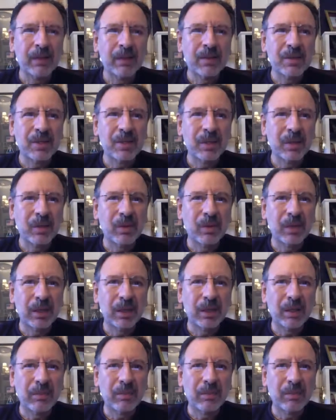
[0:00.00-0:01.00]

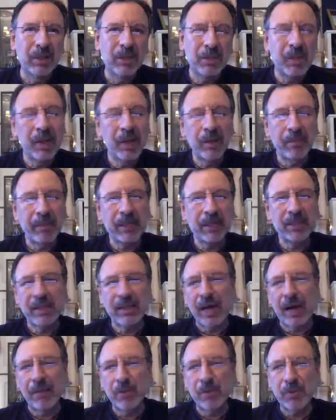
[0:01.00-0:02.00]
So it's probably the biggest
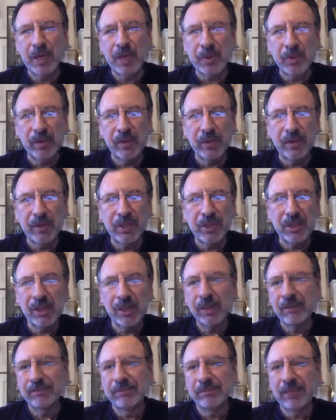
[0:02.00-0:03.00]
arms race we've ever
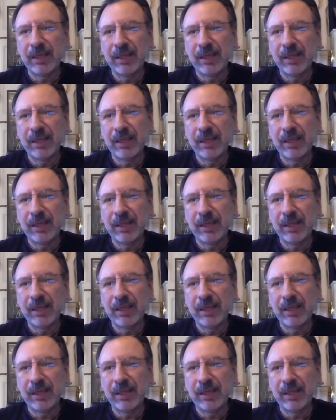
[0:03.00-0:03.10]
seen,